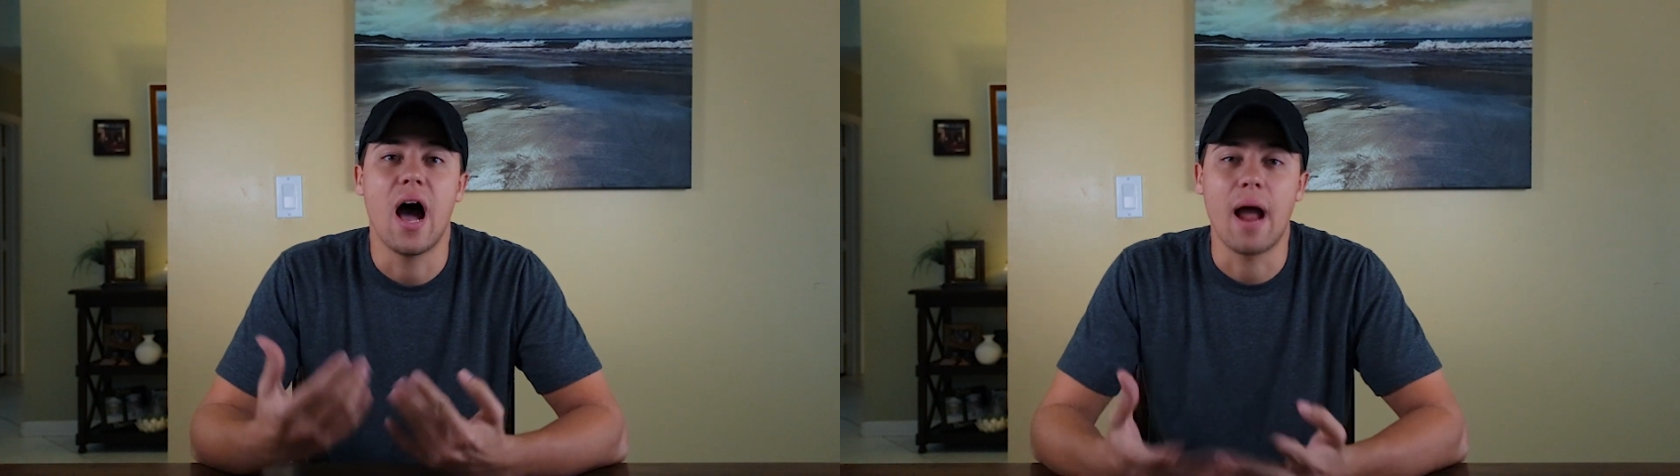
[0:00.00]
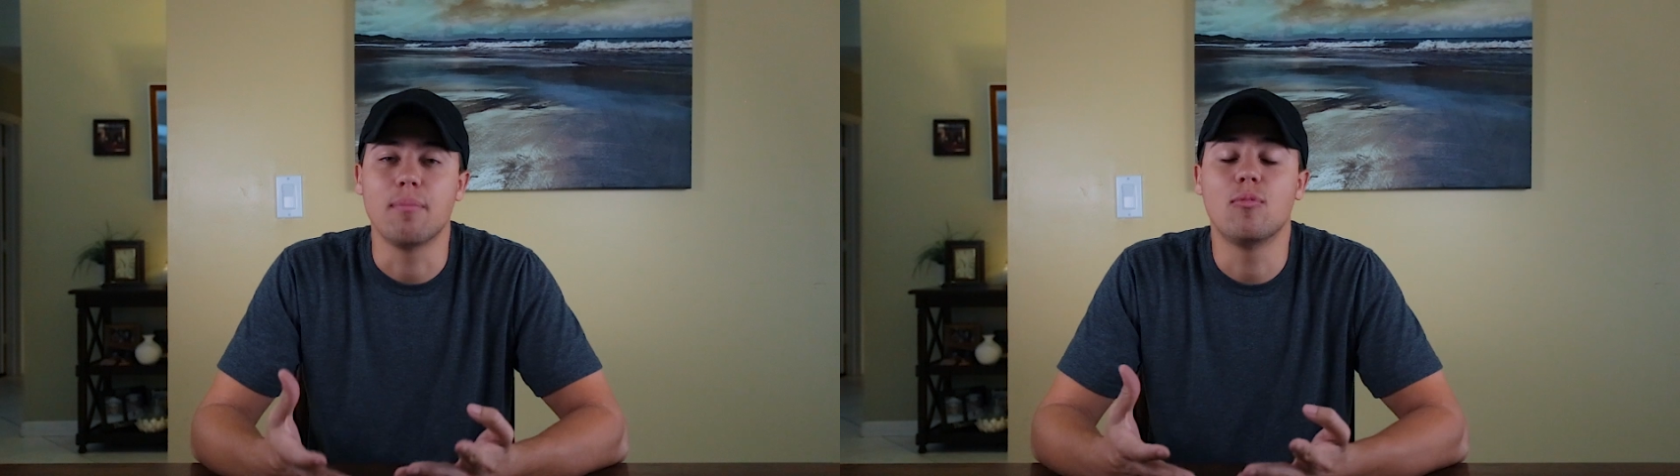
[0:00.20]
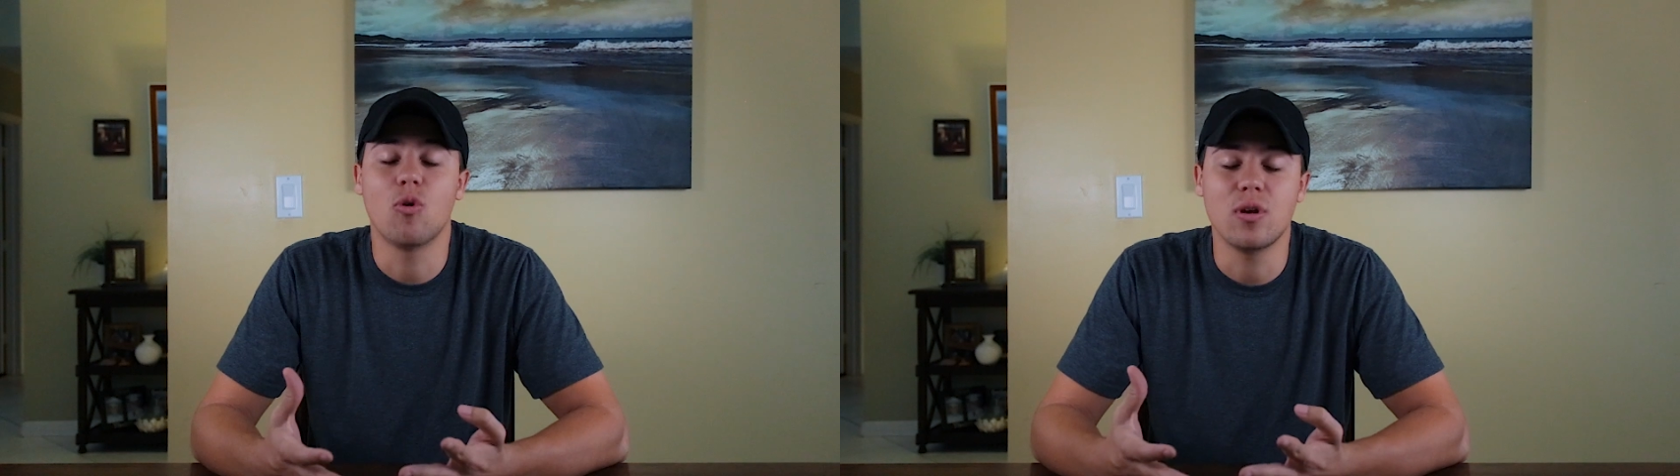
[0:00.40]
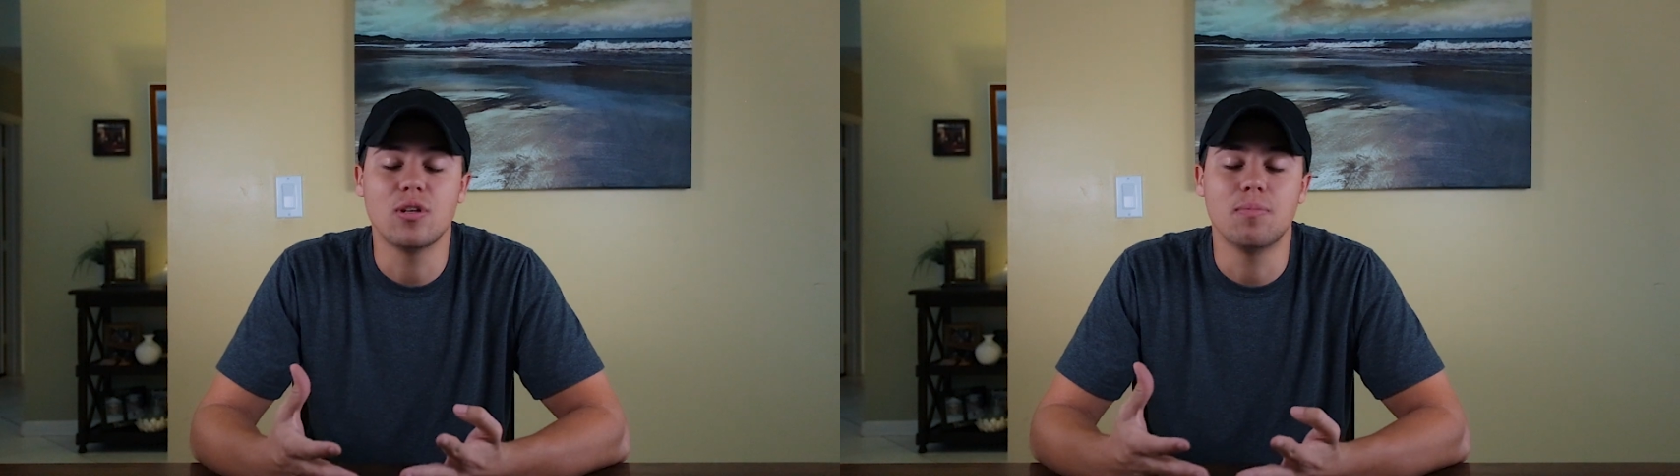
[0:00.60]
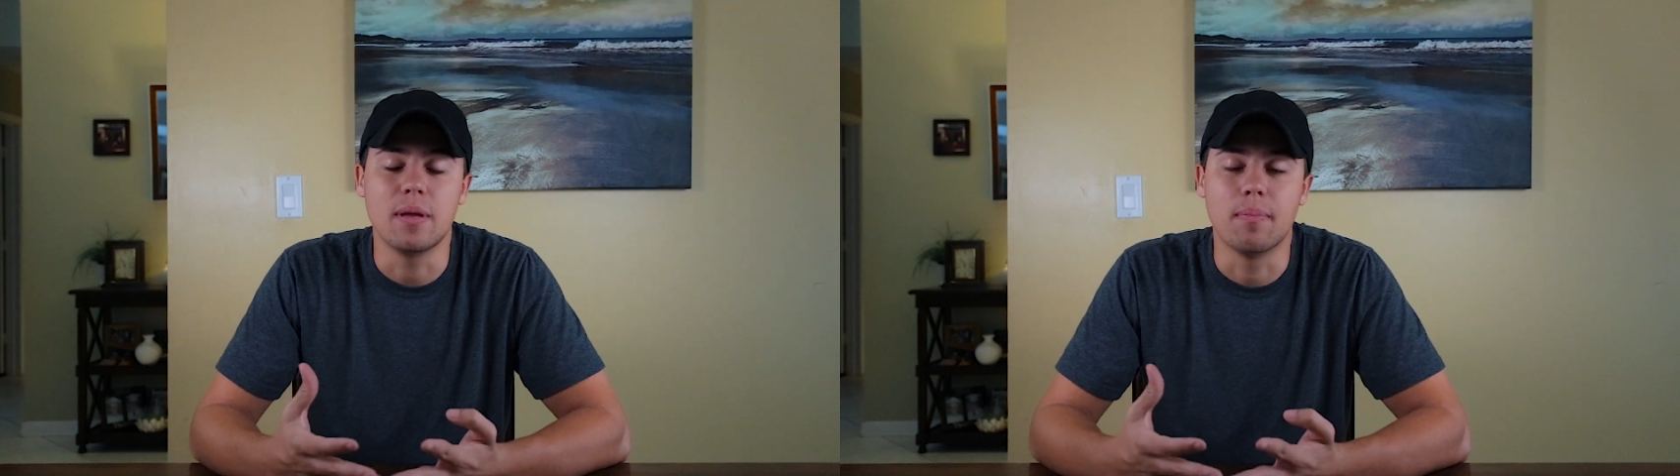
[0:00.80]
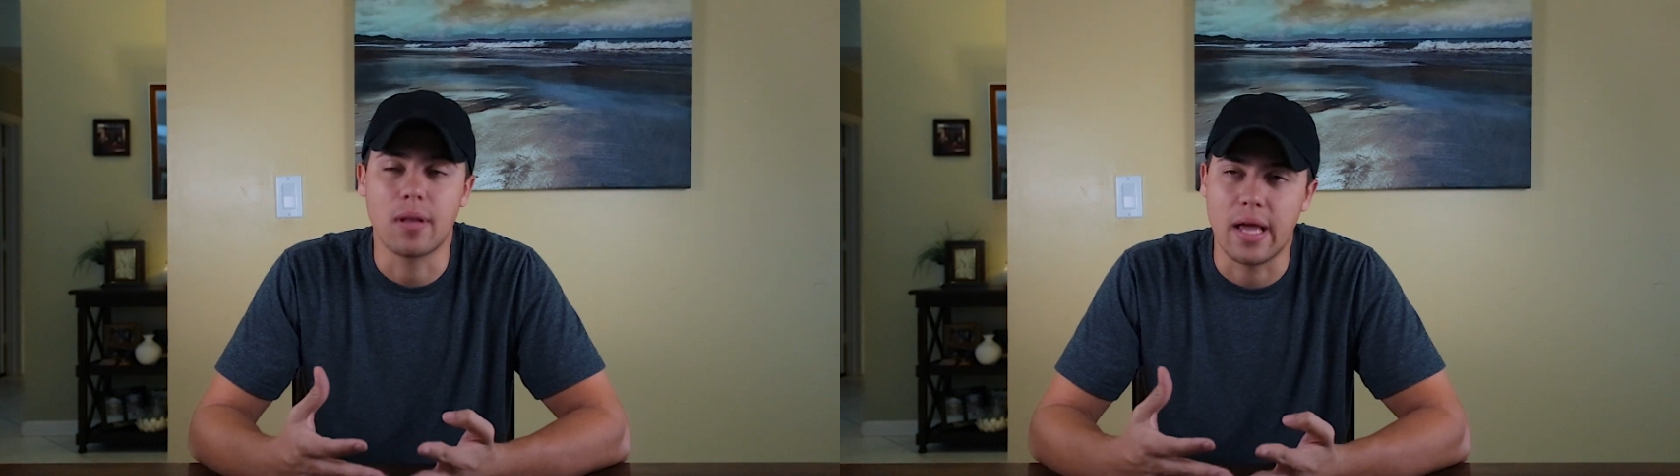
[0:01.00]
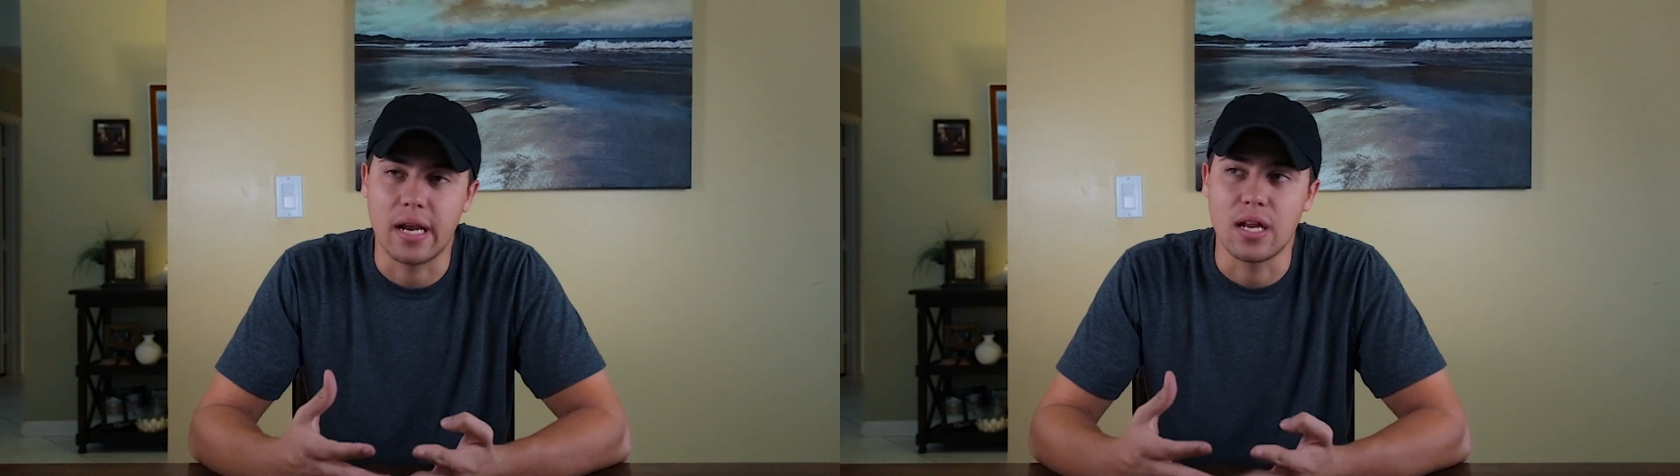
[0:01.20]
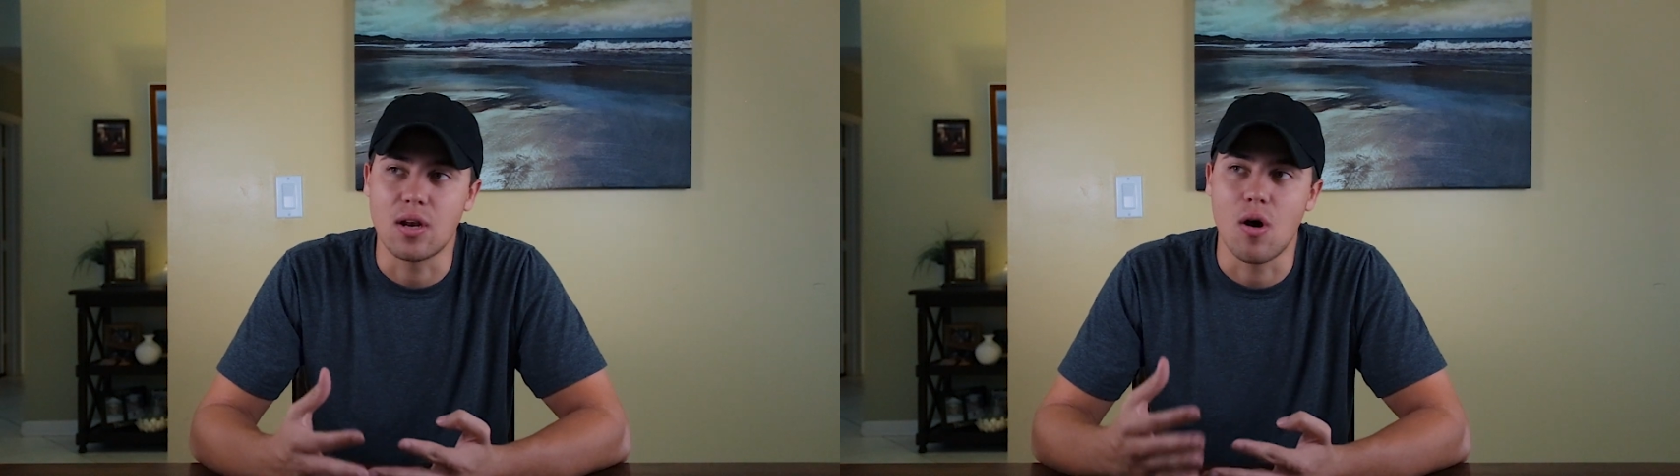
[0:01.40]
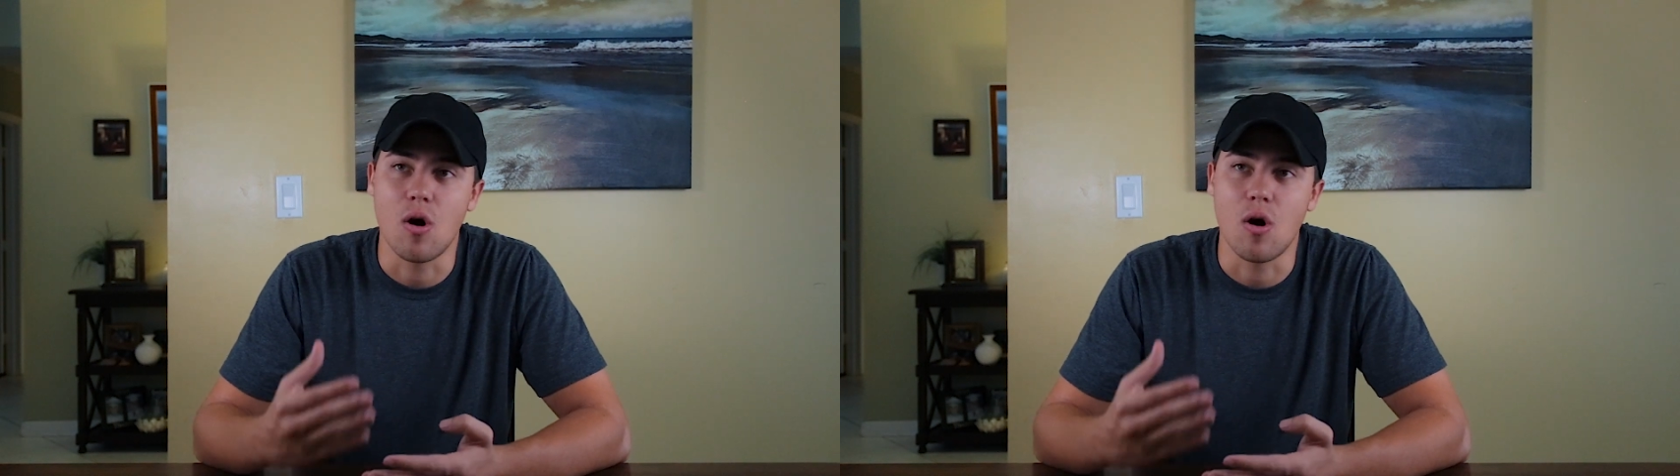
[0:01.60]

I'm going to be planning